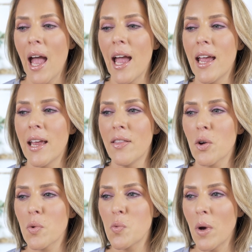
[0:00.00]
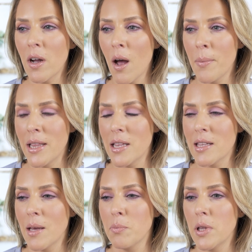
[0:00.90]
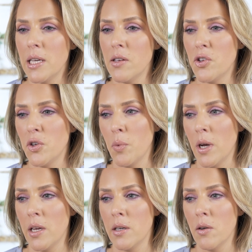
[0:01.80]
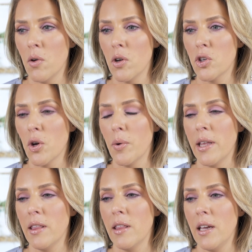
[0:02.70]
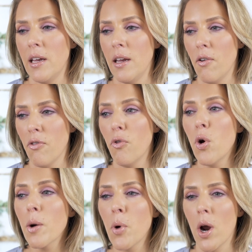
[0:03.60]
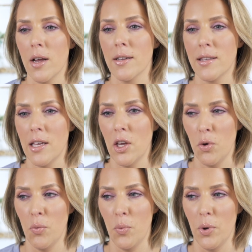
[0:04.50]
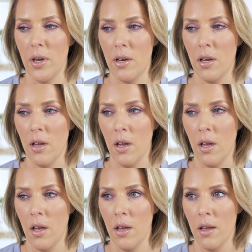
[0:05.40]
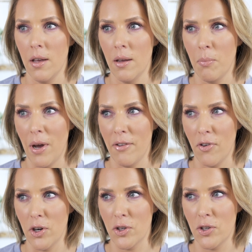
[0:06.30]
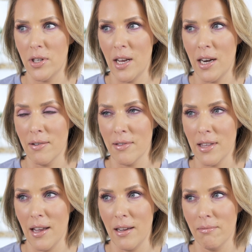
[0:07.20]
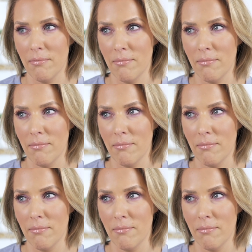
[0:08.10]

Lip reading: And there was one comment and said, please do one showing the four products that you would buy first. And I was like,